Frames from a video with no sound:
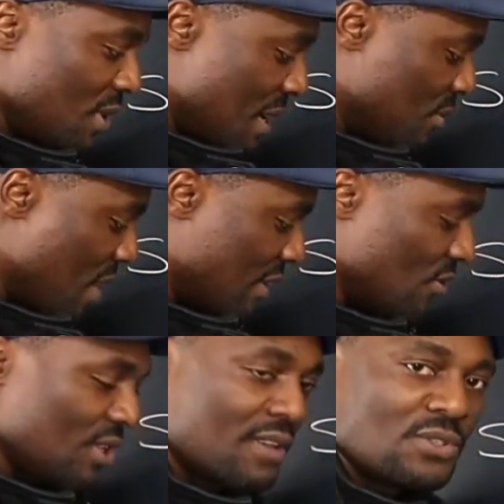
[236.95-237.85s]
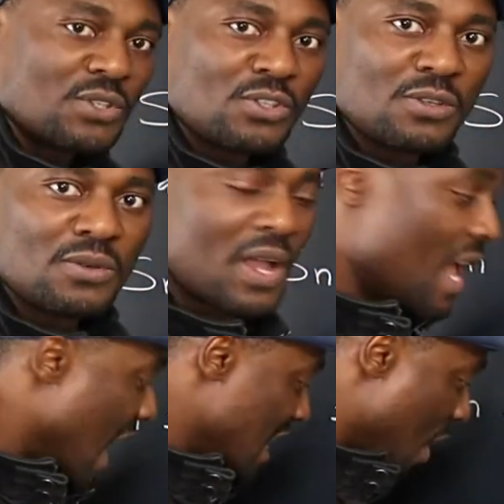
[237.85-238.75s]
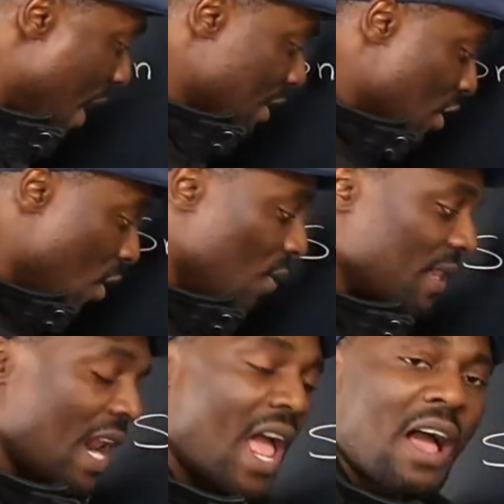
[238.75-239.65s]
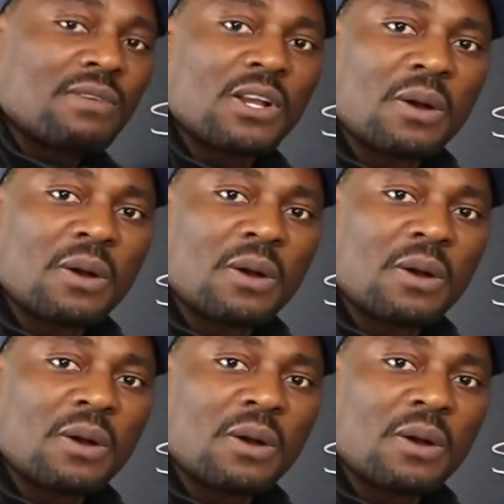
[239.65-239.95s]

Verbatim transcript: times rad 2 gives you 2, and now I know that I have a